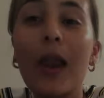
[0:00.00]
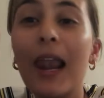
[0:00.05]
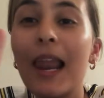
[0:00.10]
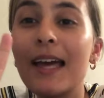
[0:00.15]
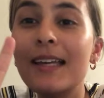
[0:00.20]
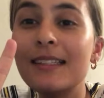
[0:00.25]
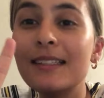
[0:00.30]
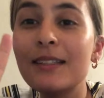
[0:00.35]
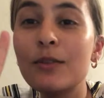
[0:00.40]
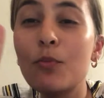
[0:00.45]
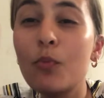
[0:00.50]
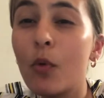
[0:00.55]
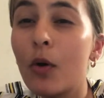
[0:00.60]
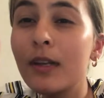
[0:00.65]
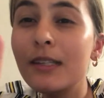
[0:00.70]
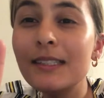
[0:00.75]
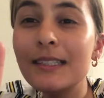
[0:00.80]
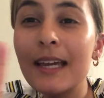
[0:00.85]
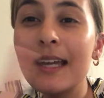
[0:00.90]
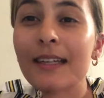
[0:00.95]
less than
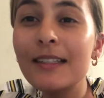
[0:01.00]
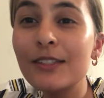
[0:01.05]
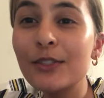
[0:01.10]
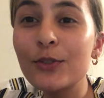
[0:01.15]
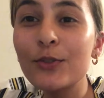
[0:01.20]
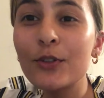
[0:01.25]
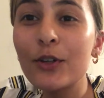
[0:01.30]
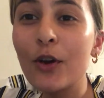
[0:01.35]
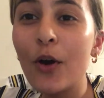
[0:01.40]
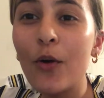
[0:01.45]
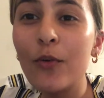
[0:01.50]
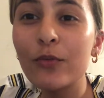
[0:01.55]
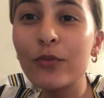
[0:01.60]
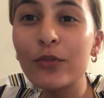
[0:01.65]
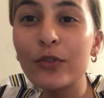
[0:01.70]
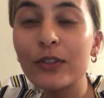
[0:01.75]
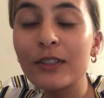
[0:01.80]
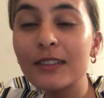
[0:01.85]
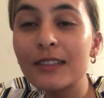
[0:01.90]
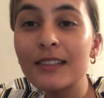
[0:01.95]
one day until the
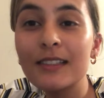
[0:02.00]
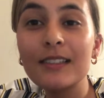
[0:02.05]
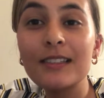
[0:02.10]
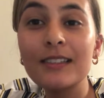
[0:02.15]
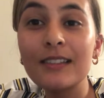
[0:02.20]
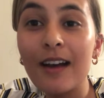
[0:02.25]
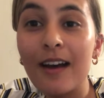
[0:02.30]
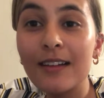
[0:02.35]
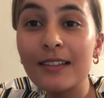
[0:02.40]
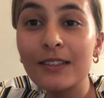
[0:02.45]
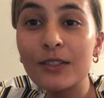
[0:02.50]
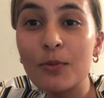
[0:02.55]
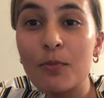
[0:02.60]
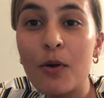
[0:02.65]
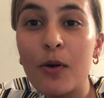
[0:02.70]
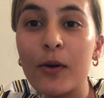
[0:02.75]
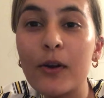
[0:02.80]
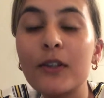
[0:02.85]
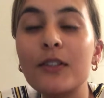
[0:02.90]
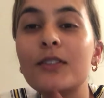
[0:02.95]
conference that starts
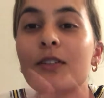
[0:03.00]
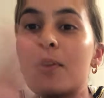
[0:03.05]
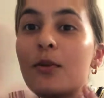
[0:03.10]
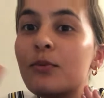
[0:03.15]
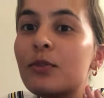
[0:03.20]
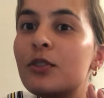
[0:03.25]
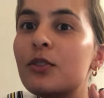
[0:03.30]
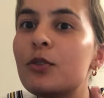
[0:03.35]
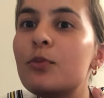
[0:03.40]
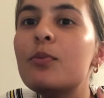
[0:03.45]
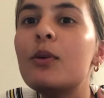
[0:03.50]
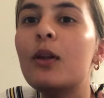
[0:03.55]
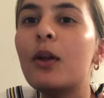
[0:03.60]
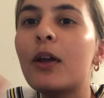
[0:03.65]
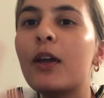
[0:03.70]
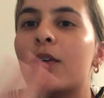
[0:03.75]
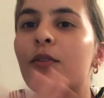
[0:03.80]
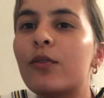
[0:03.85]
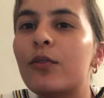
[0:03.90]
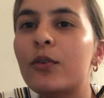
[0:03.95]
tomorrow so I'm super
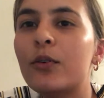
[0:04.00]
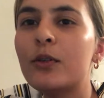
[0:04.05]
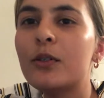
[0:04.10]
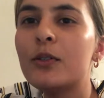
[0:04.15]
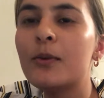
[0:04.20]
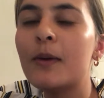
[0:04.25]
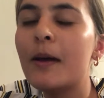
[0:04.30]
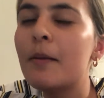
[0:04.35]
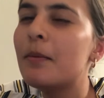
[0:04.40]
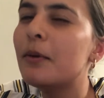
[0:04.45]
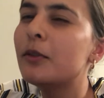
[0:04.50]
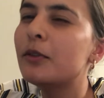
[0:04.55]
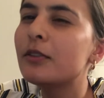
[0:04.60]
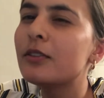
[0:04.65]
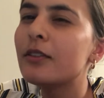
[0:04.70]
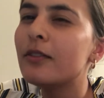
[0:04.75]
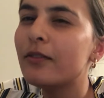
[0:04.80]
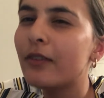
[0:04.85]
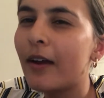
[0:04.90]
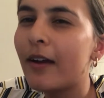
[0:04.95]
looking forward to it but
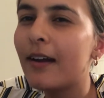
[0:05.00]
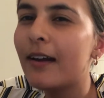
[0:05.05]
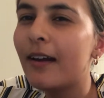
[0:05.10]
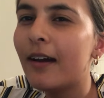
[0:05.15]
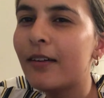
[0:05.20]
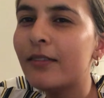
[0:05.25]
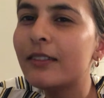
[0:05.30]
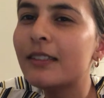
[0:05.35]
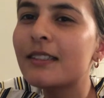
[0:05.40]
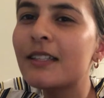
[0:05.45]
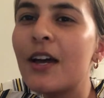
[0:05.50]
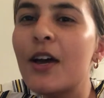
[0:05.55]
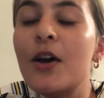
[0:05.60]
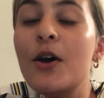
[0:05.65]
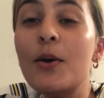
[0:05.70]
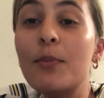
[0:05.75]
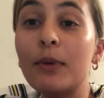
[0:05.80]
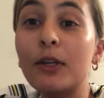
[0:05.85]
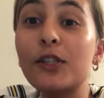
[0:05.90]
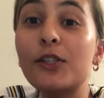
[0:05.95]
also very nervous
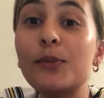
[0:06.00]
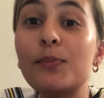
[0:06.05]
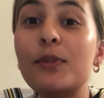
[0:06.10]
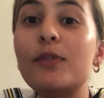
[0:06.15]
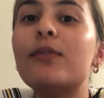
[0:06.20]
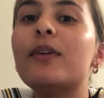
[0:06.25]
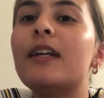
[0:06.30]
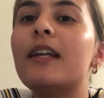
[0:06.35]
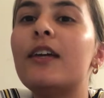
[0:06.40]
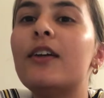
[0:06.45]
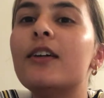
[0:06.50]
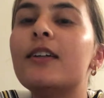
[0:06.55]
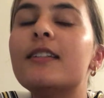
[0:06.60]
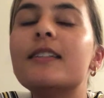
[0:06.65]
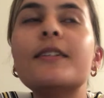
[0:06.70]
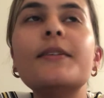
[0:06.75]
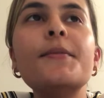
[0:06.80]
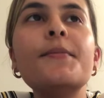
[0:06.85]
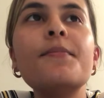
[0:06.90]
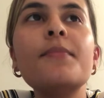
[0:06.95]
but it should be really good.
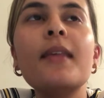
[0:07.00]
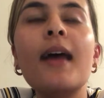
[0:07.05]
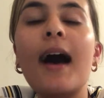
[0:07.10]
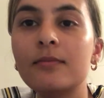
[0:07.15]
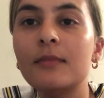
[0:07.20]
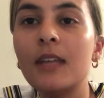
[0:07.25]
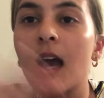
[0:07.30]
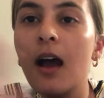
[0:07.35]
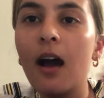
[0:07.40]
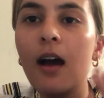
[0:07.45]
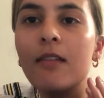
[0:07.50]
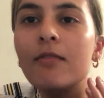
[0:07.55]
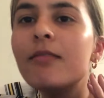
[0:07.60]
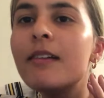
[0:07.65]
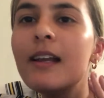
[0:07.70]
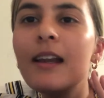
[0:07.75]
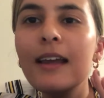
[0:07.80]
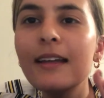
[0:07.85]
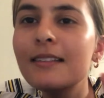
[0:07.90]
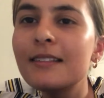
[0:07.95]
Yeah I
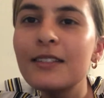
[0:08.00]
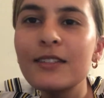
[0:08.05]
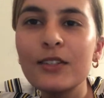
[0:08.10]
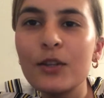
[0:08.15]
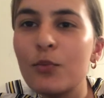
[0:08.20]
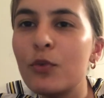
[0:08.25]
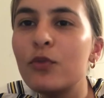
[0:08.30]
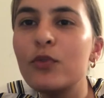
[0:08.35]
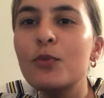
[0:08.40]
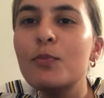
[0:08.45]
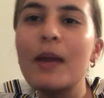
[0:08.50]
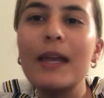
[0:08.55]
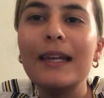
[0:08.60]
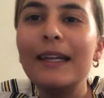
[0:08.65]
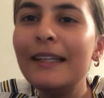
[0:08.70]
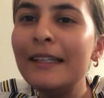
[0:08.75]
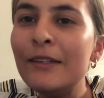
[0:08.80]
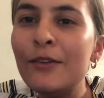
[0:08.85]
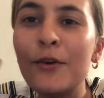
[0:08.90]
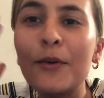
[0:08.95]
realise that some of you may
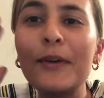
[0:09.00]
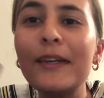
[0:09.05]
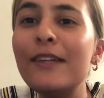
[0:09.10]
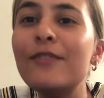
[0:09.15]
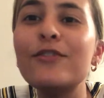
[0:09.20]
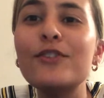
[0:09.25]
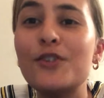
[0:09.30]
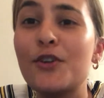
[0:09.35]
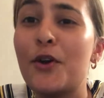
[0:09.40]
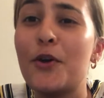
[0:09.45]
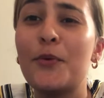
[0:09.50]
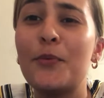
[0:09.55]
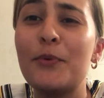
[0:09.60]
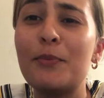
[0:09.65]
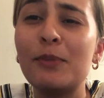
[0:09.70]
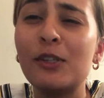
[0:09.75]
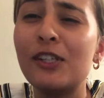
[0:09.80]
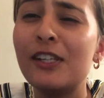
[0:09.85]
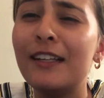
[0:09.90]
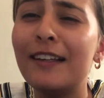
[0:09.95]
not even know what
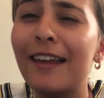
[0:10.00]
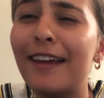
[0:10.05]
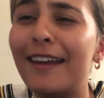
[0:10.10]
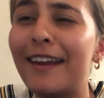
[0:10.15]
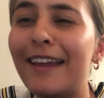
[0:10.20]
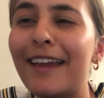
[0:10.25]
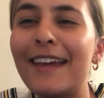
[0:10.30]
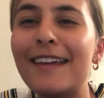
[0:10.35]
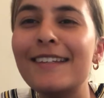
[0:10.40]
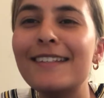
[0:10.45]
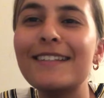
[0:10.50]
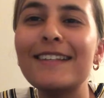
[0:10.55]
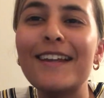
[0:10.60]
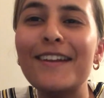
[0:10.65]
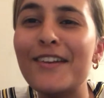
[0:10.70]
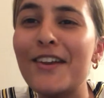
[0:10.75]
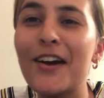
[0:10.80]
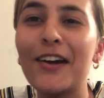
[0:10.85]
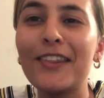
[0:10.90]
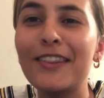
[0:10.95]
machine learning is
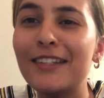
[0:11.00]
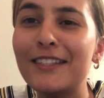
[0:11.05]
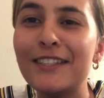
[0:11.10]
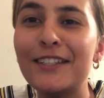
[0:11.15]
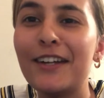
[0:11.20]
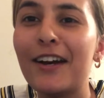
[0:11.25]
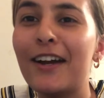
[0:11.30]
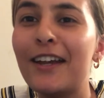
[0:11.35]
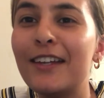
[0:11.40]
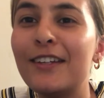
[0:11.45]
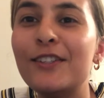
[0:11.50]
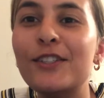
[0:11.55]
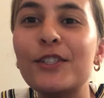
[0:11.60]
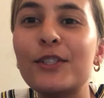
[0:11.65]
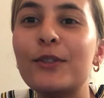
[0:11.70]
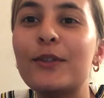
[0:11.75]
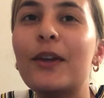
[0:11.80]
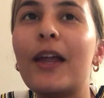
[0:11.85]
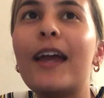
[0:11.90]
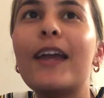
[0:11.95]
and neither did I
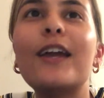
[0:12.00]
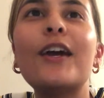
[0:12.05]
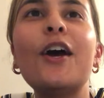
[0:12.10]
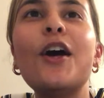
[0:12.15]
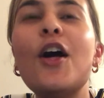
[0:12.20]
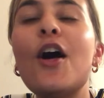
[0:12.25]
until like